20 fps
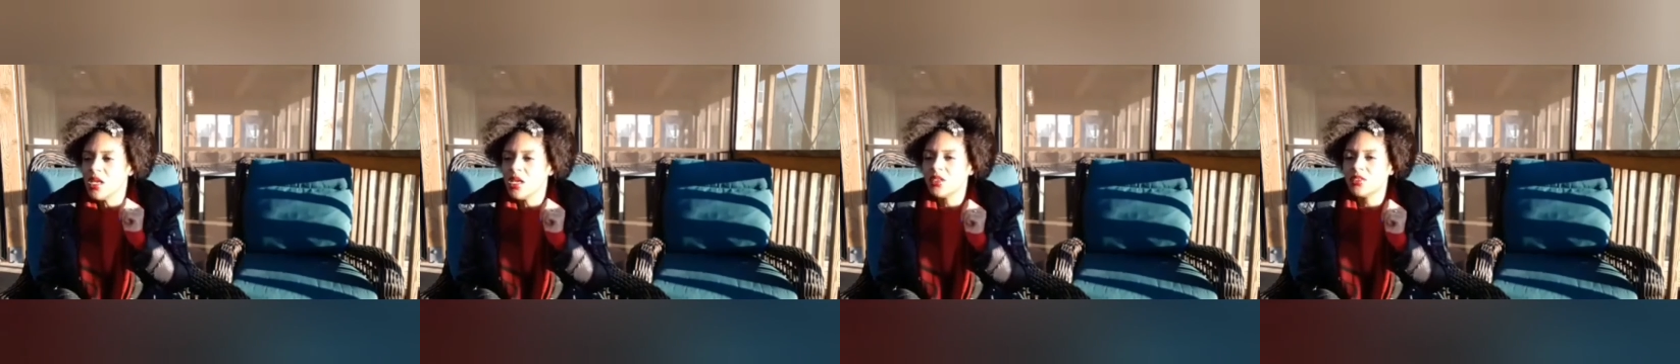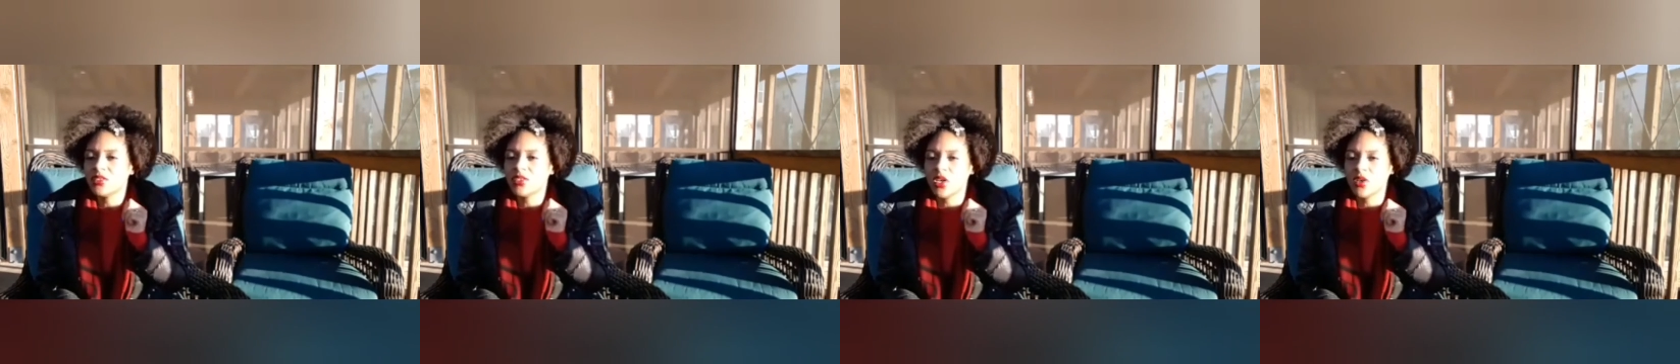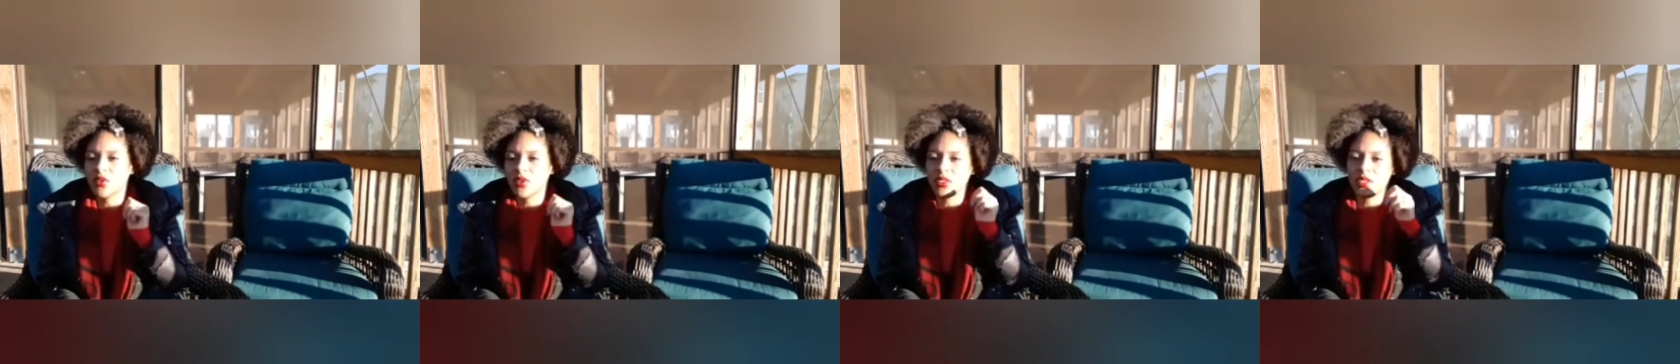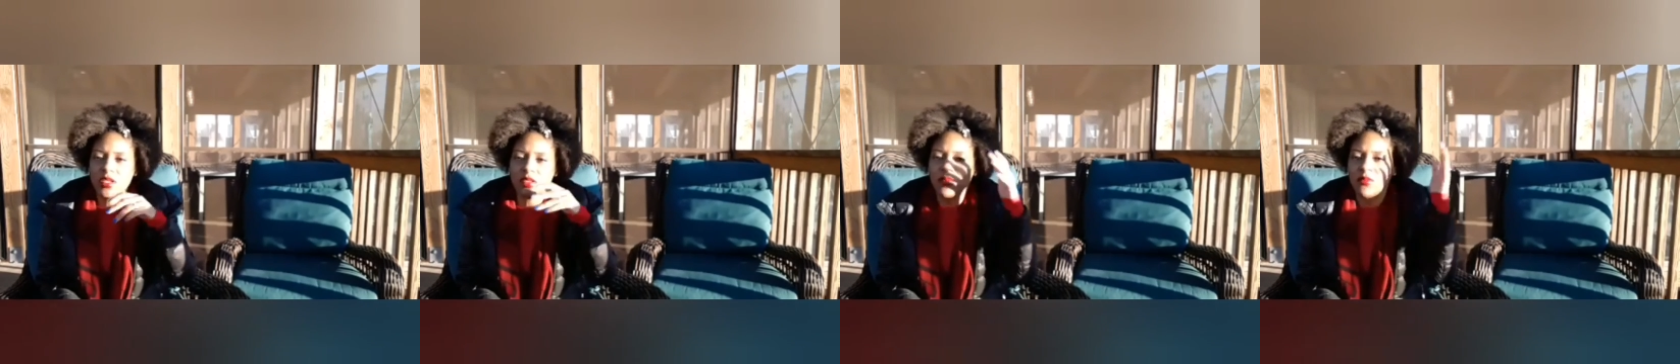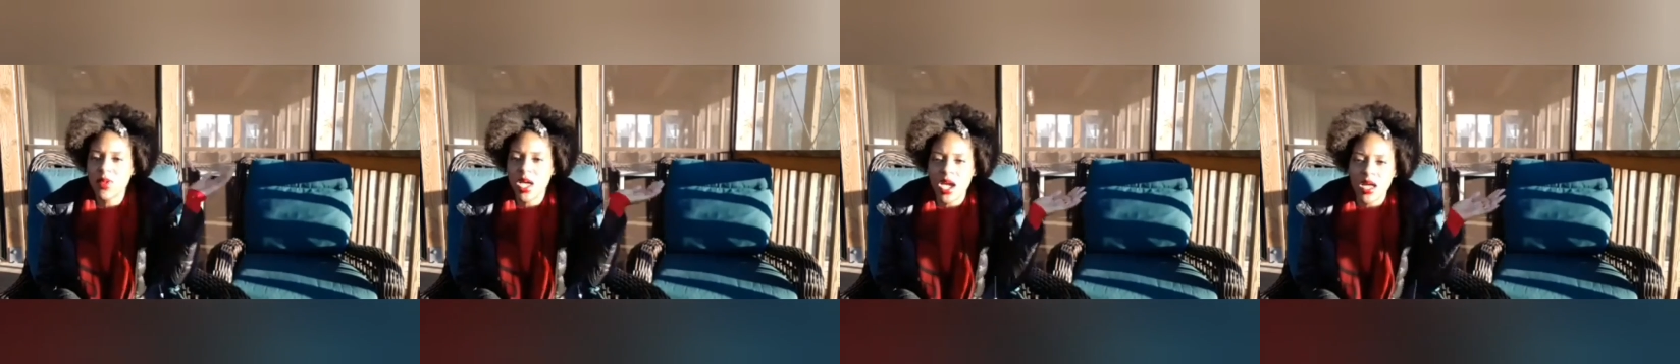So it
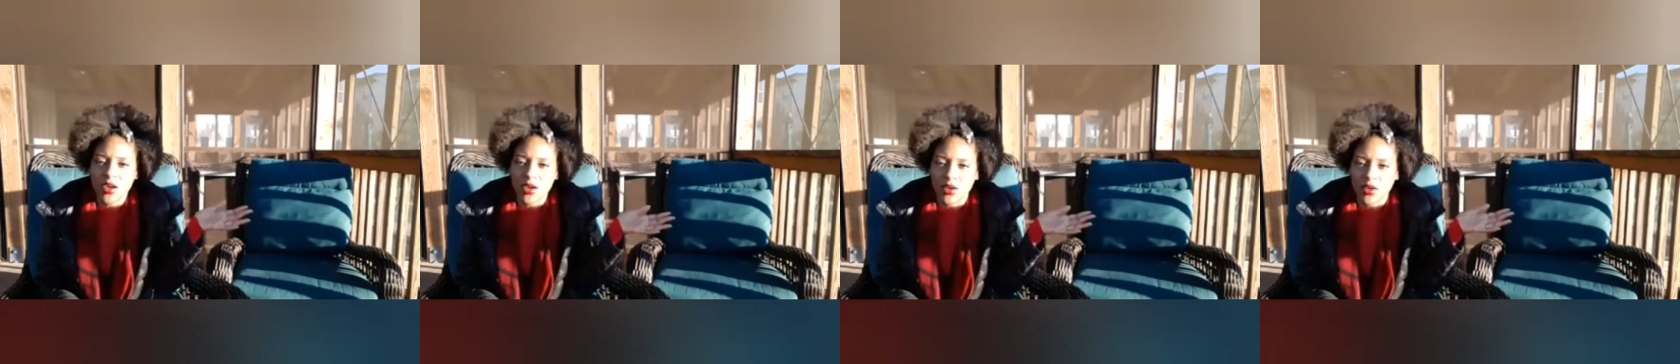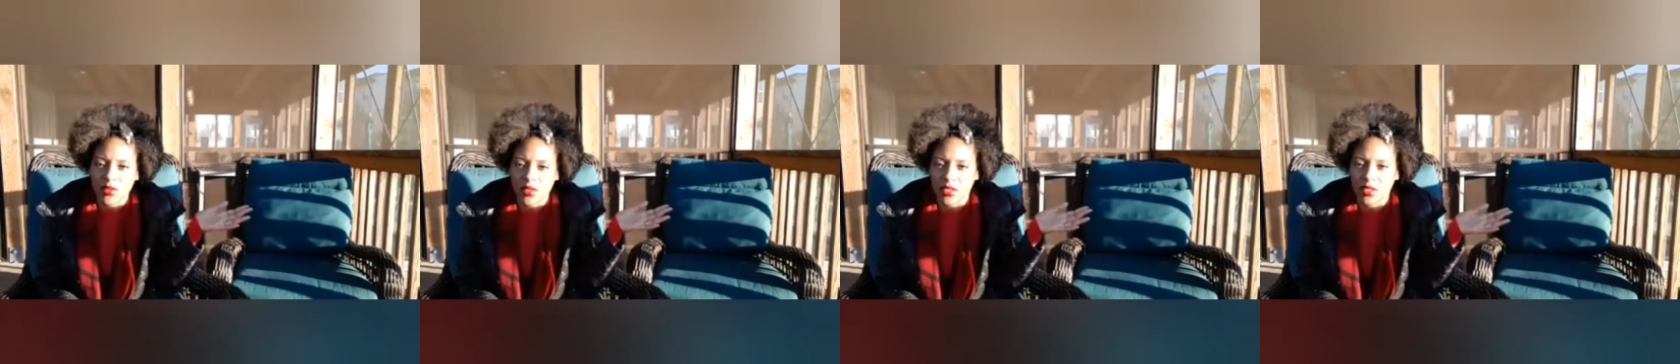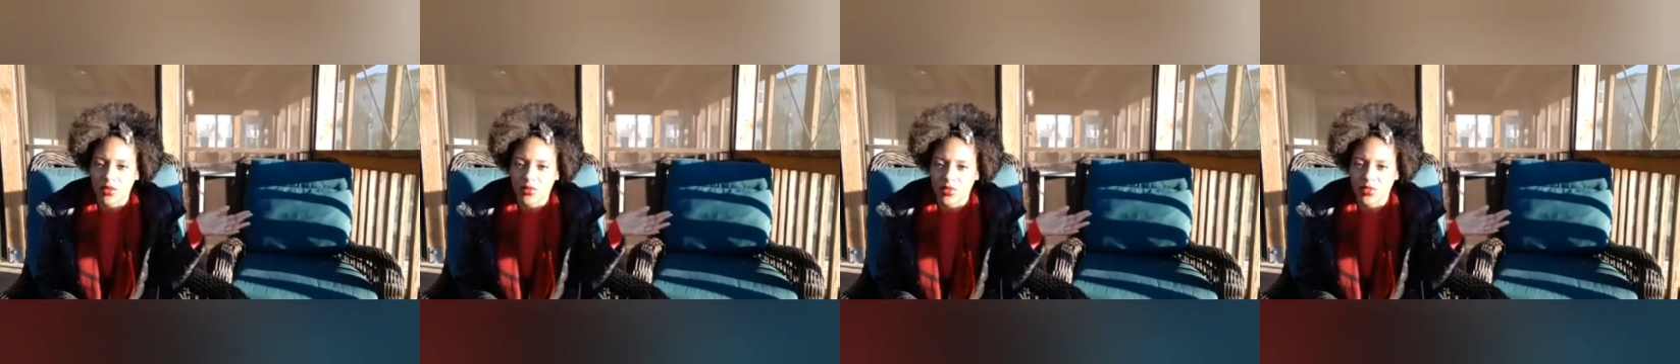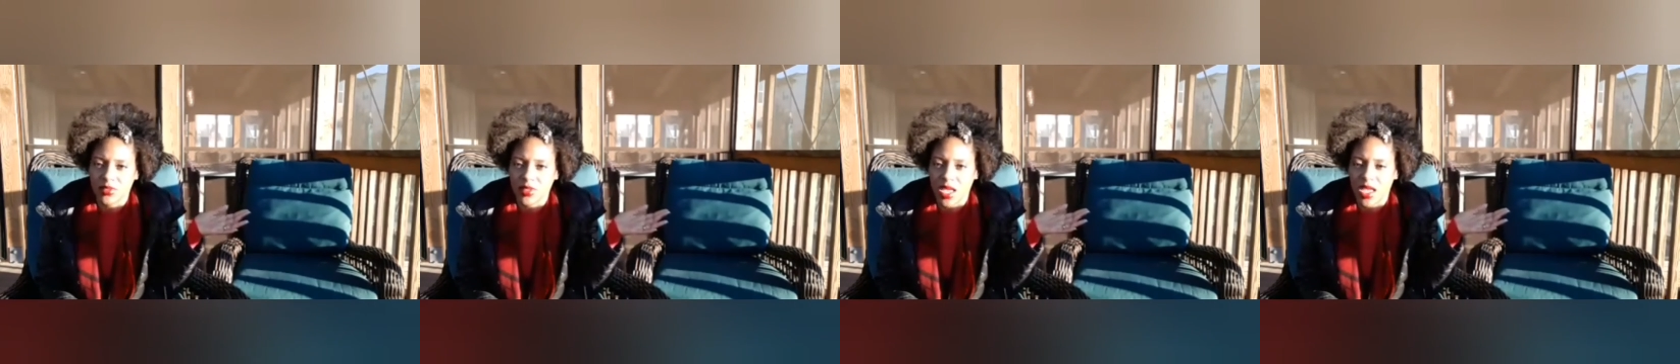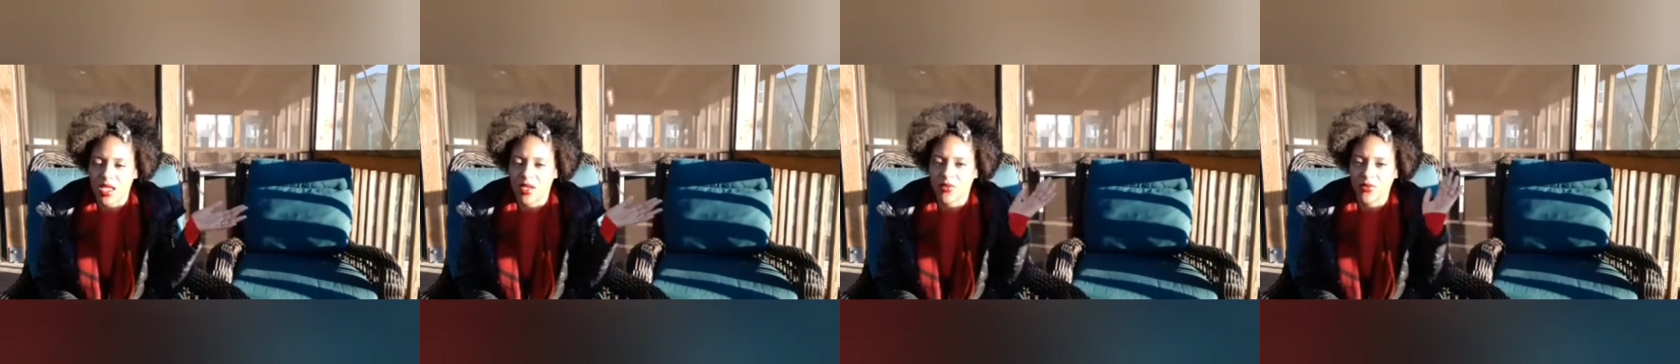didn't matter that it was
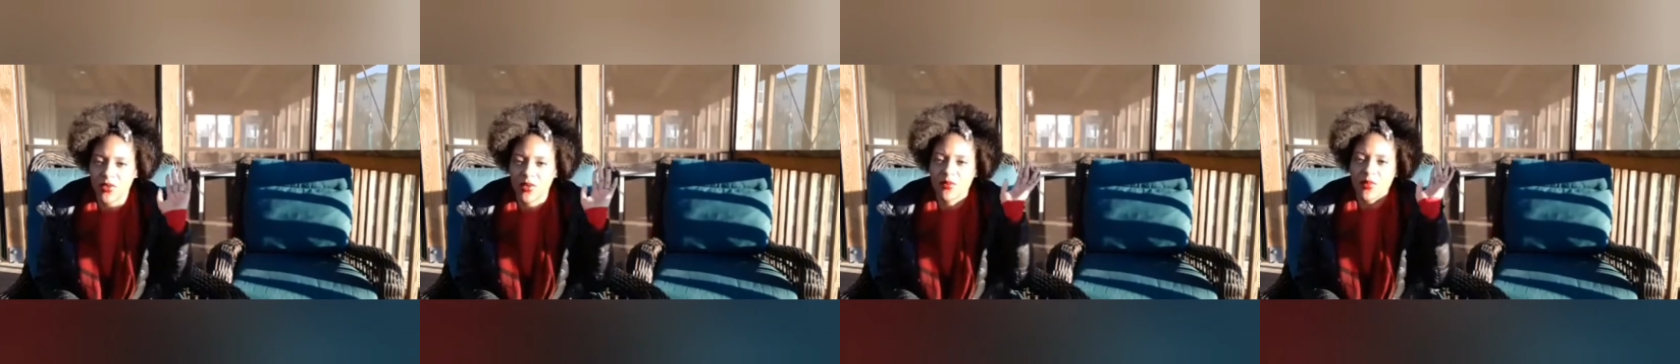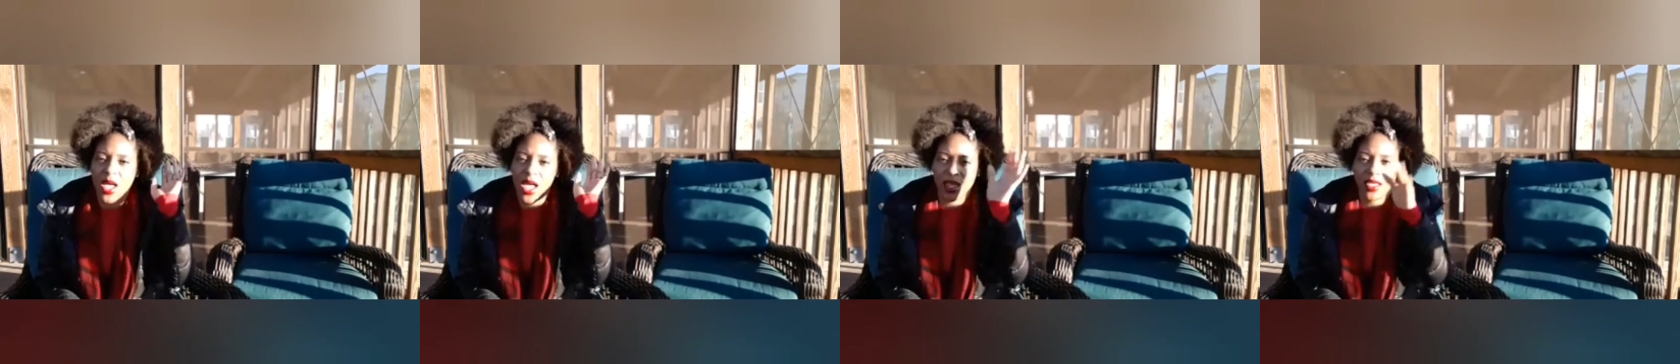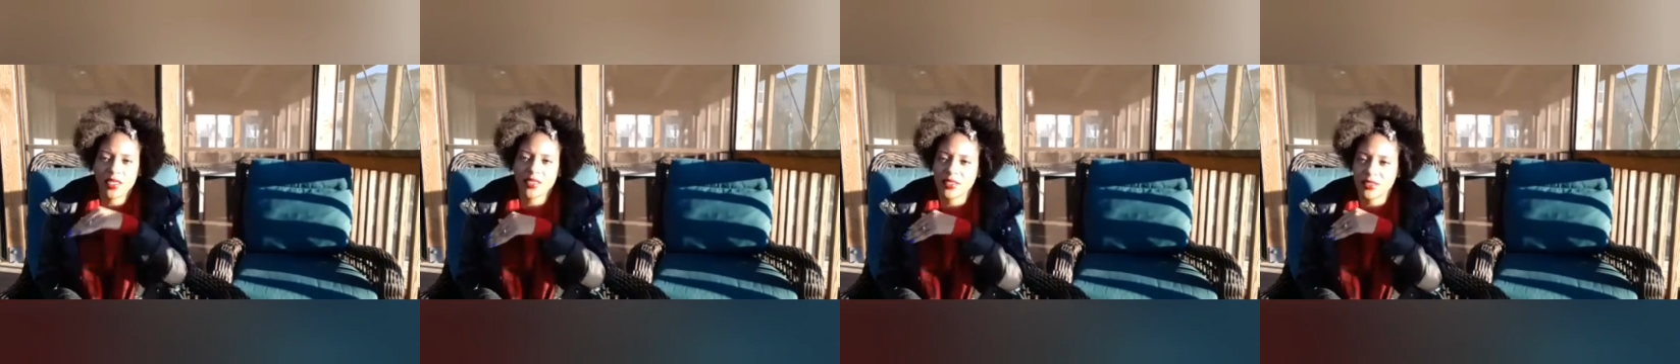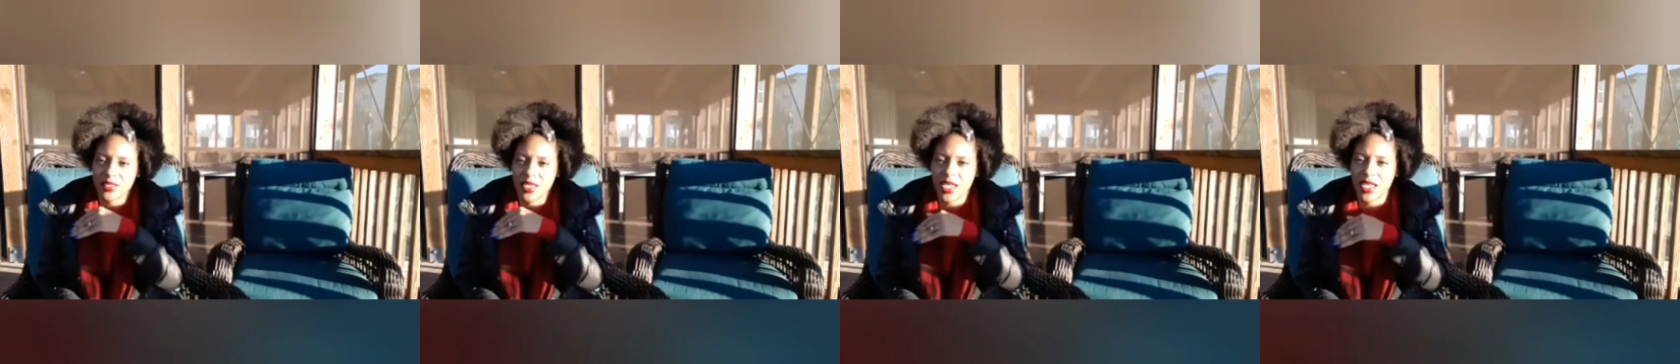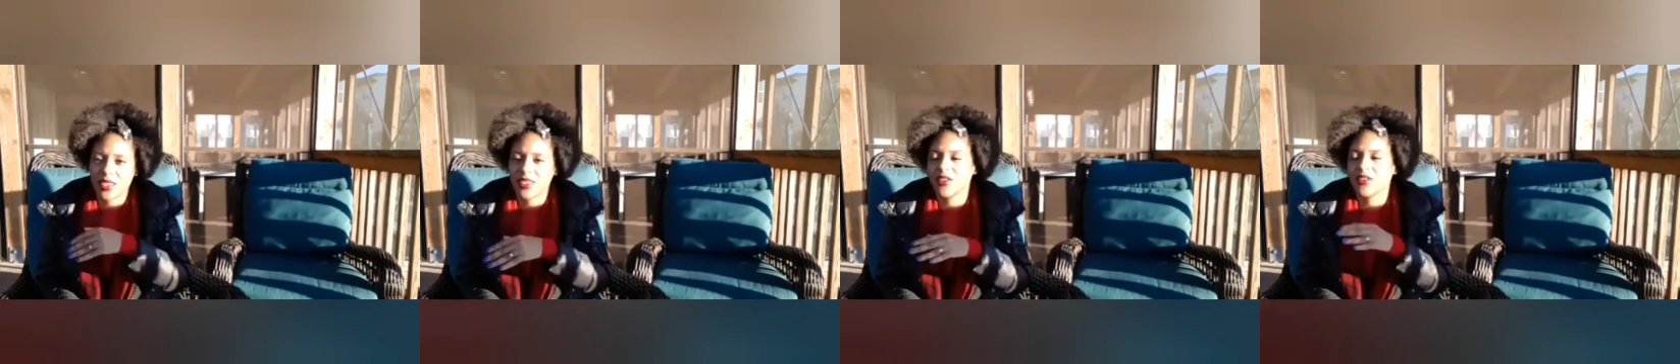like from back in the day.